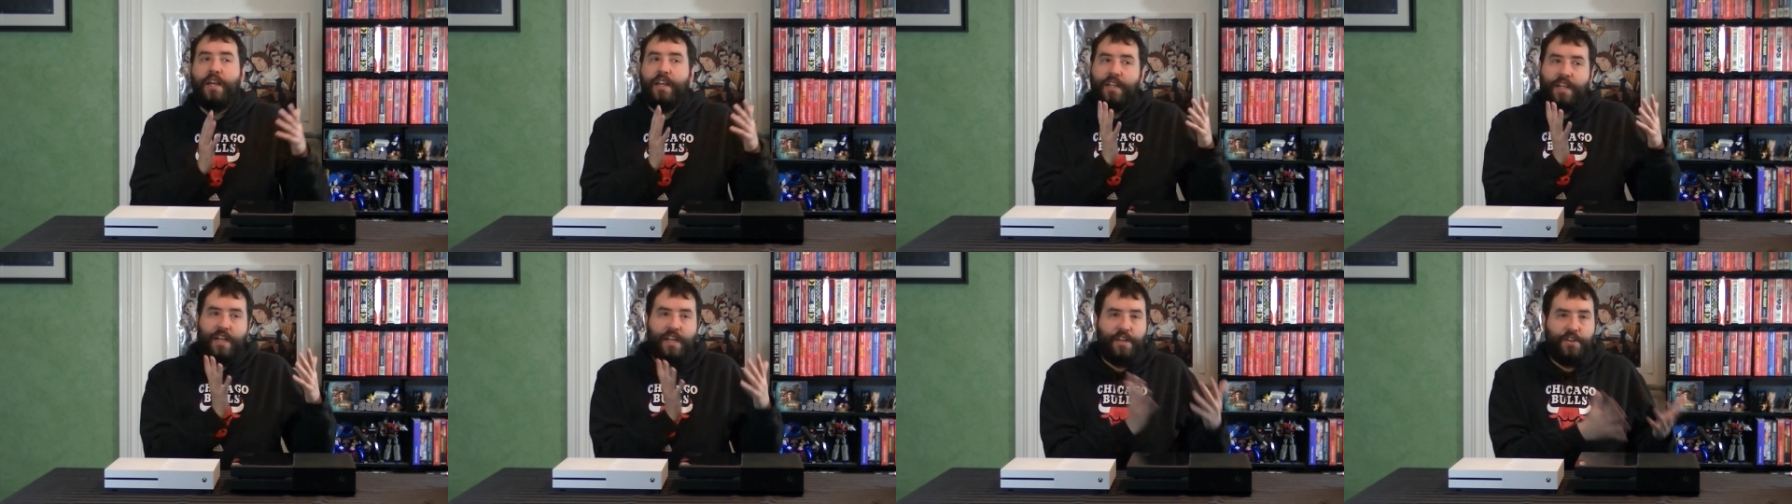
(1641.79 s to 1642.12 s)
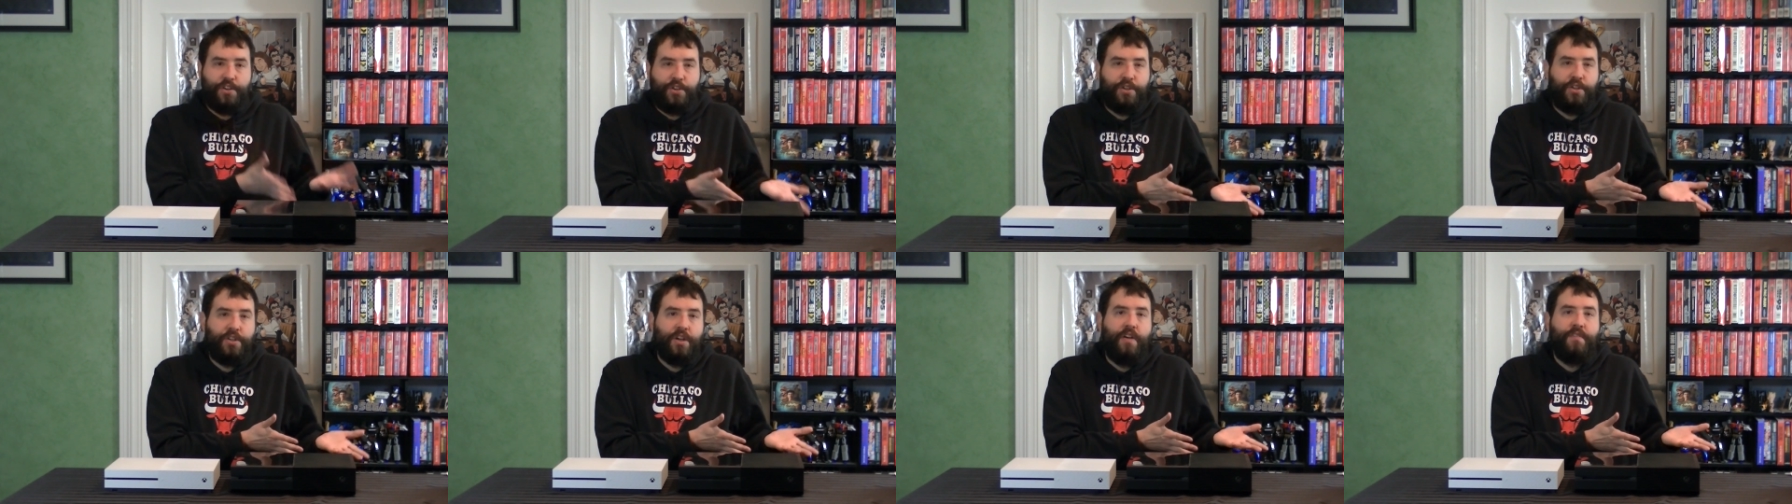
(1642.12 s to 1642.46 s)
kind of
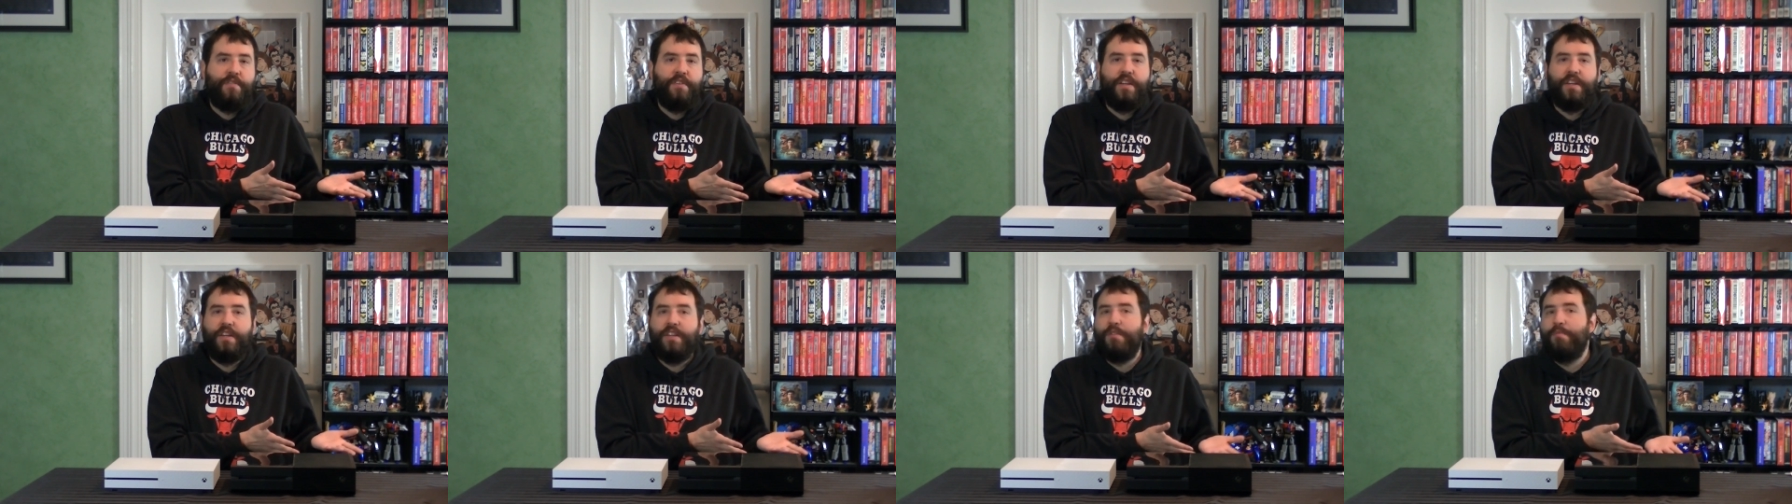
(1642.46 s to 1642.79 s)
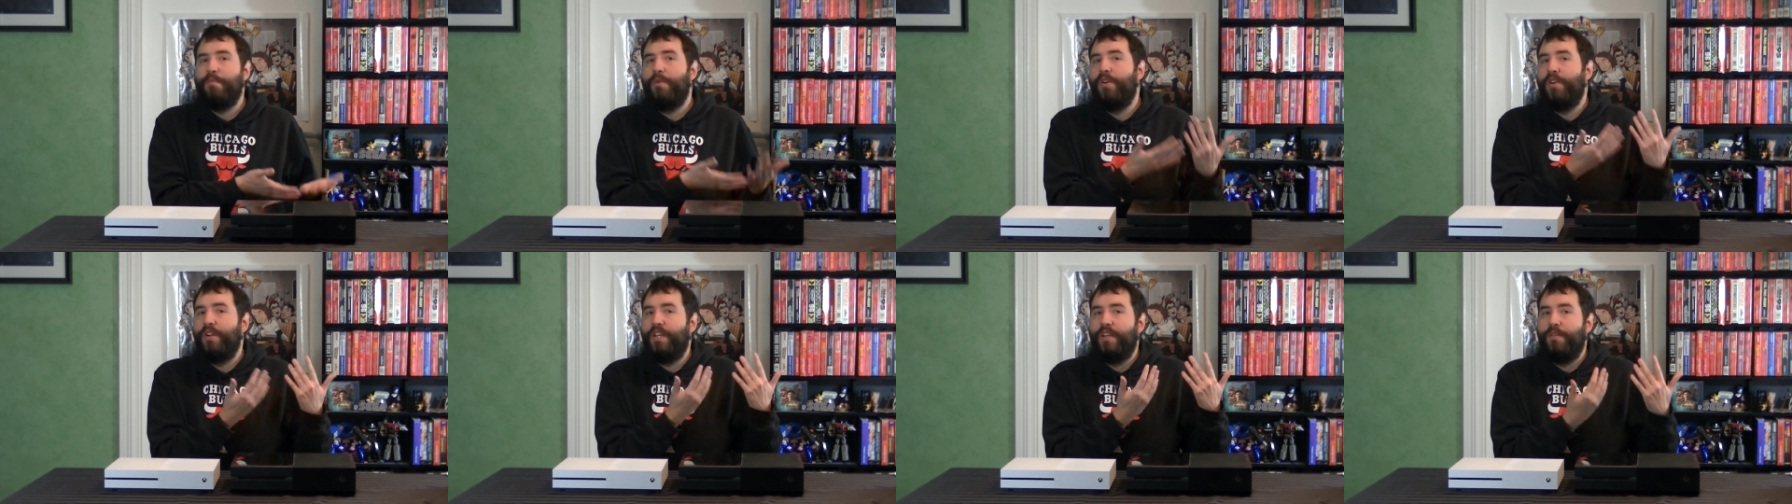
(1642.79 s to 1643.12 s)
shoved into the
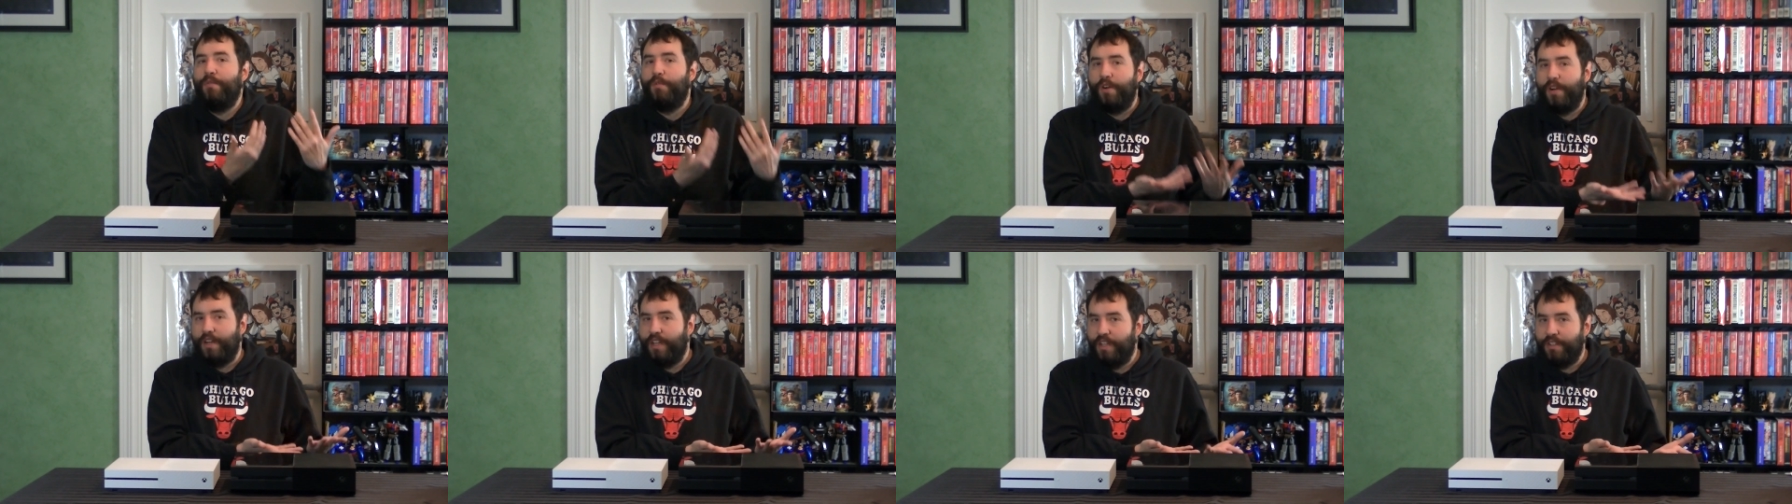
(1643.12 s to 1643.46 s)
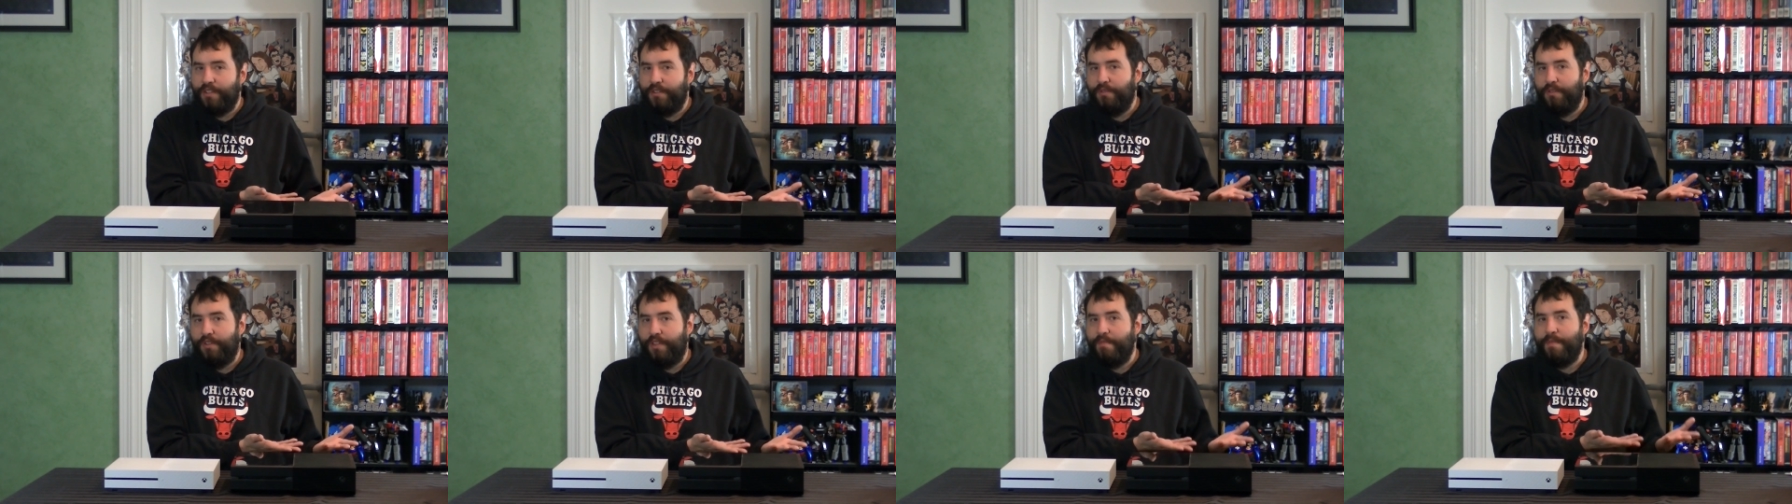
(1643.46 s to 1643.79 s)
market where it
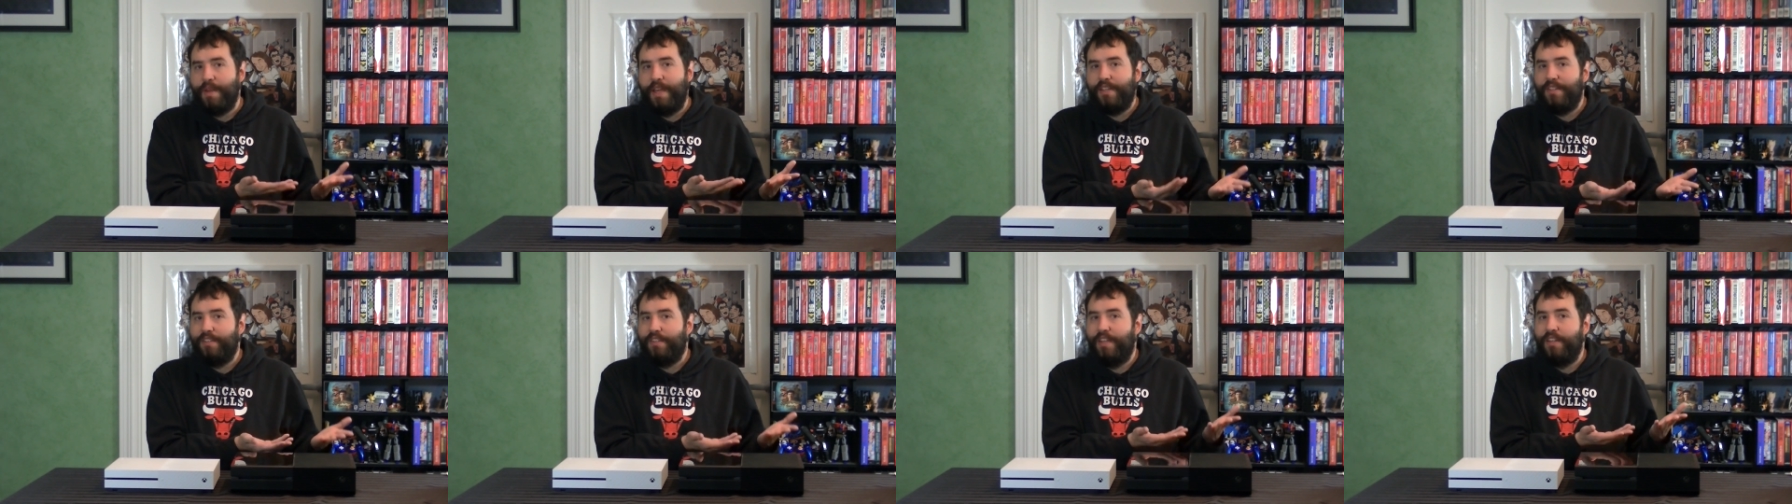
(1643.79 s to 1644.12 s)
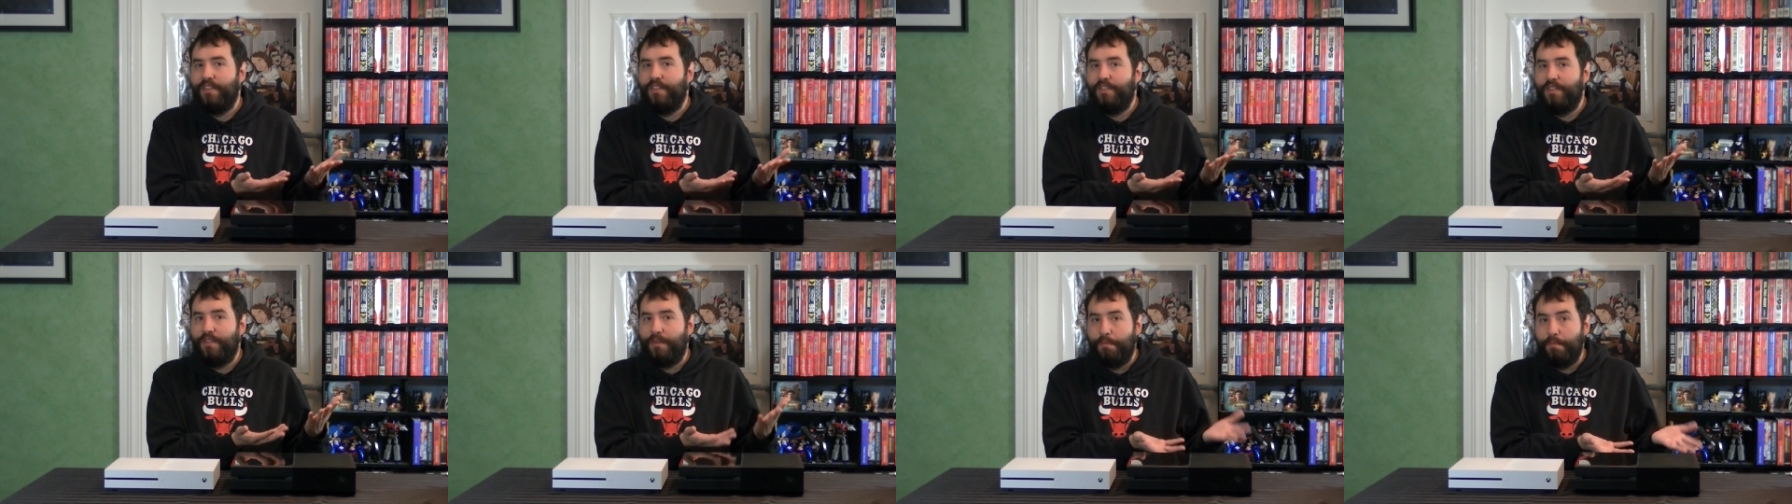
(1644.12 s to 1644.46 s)
doesn't really make
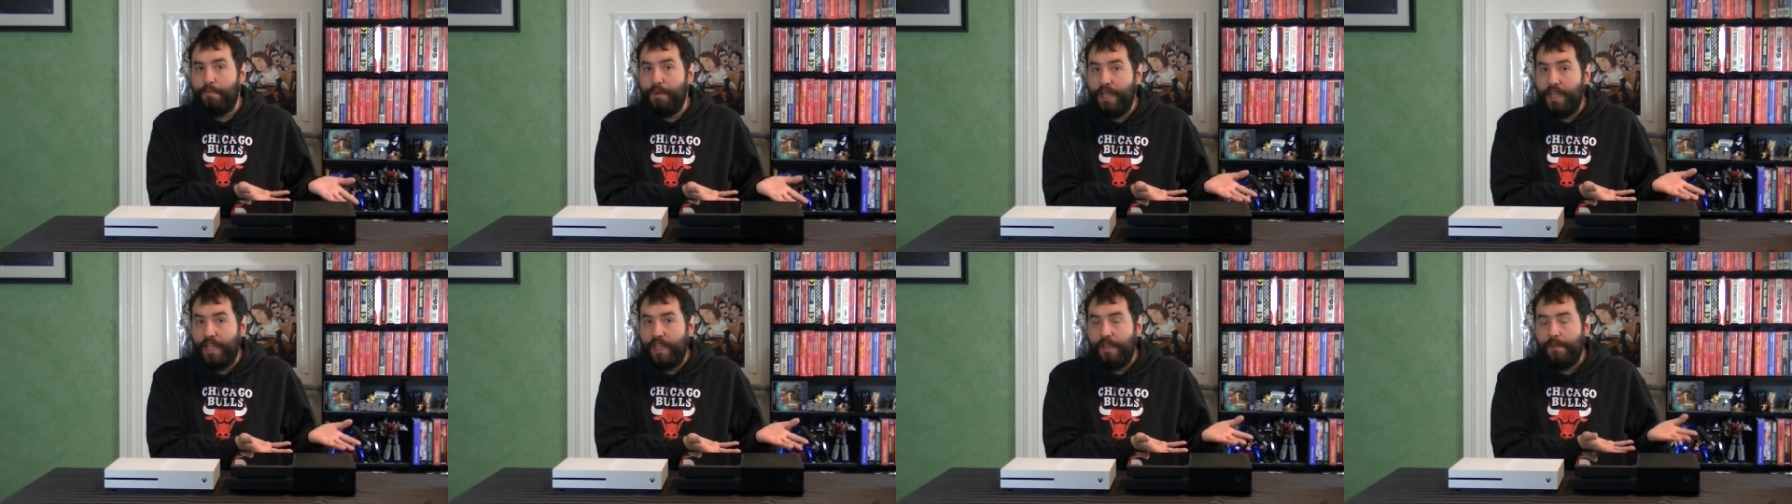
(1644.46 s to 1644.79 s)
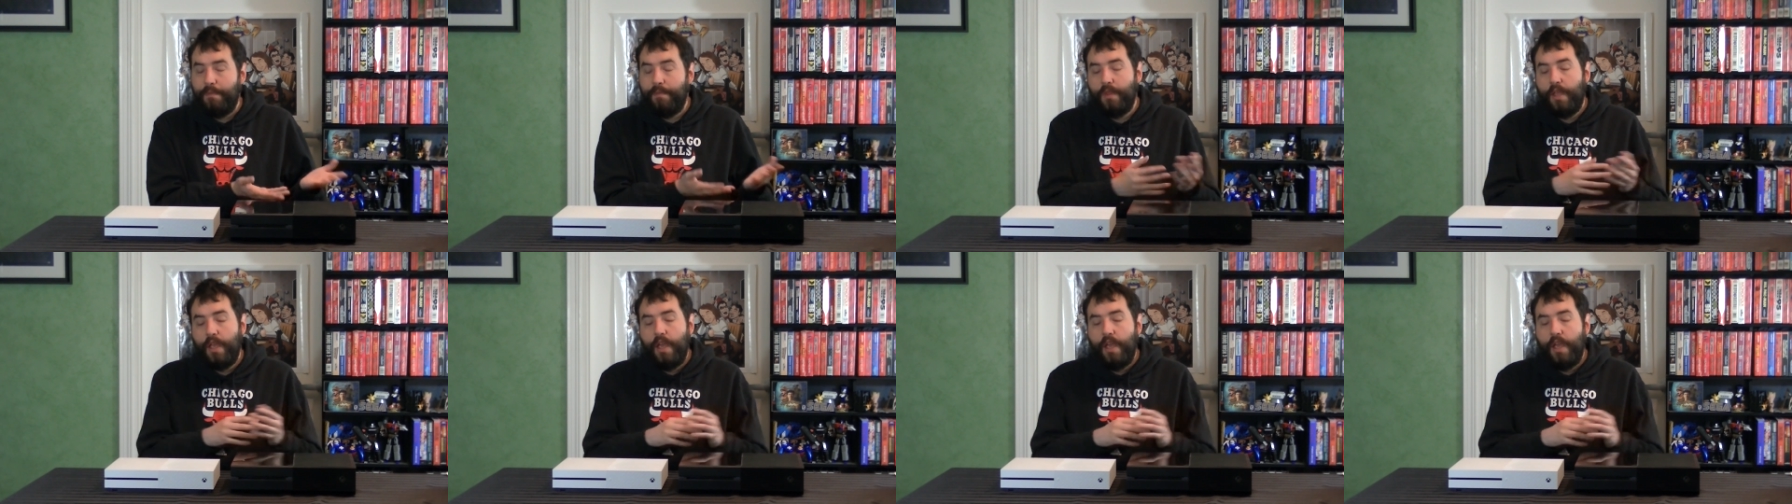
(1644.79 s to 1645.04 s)
sense to be.